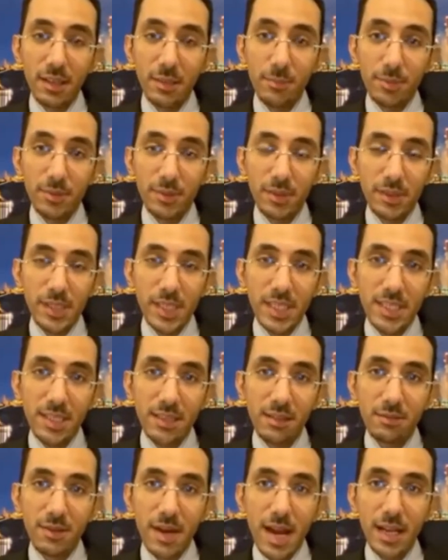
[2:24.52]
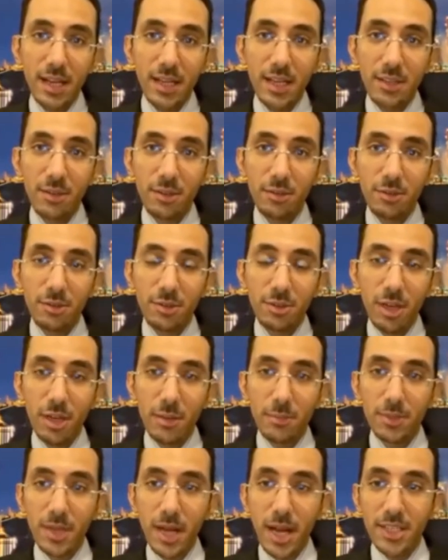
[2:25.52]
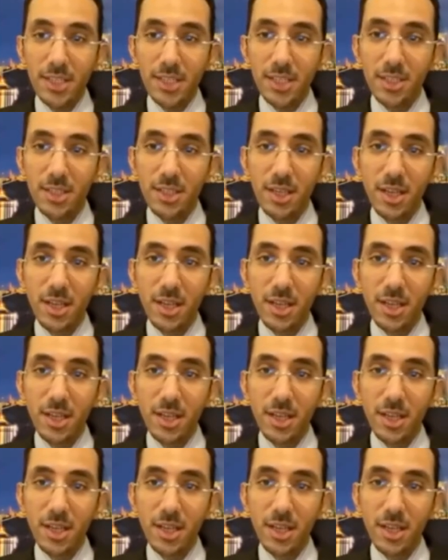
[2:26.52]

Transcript: recent rally in crude oil prices